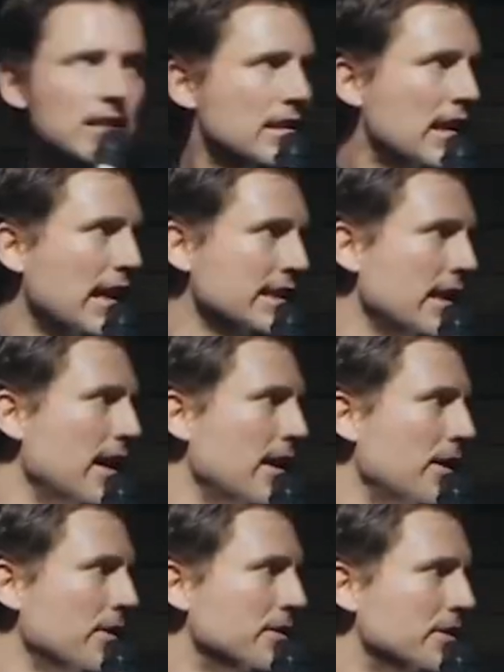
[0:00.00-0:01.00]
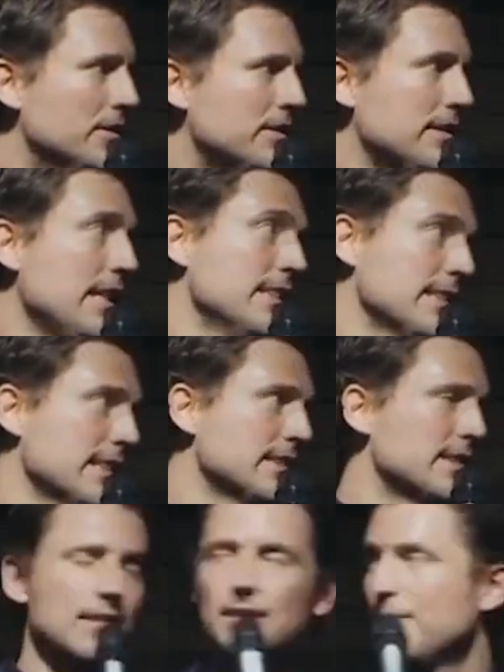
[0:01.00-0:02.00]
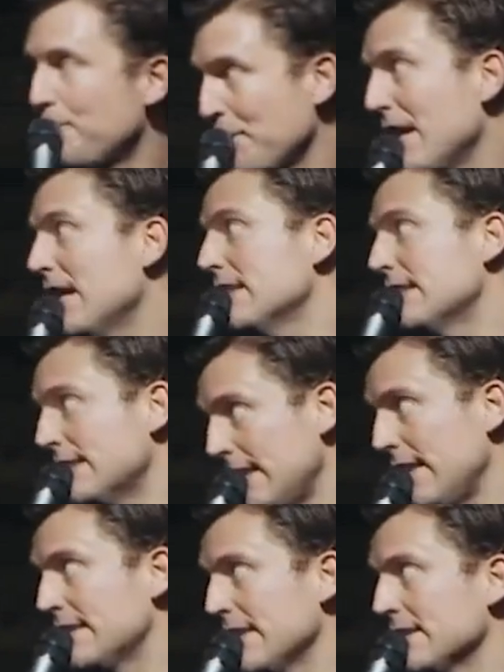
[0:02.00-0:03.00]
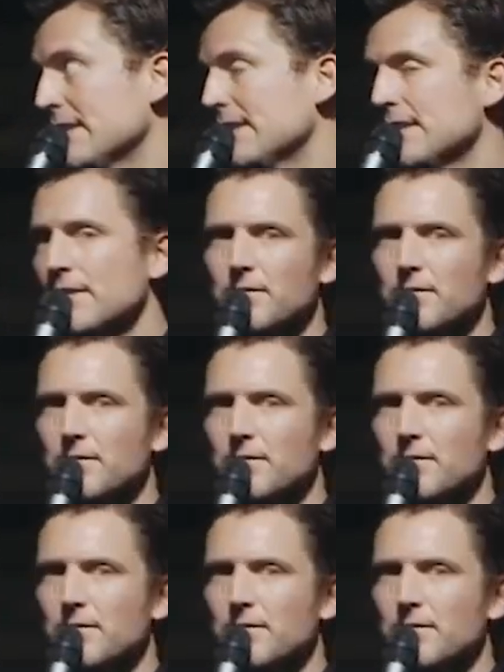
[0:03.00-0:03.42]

I know. Seasons. Seasons.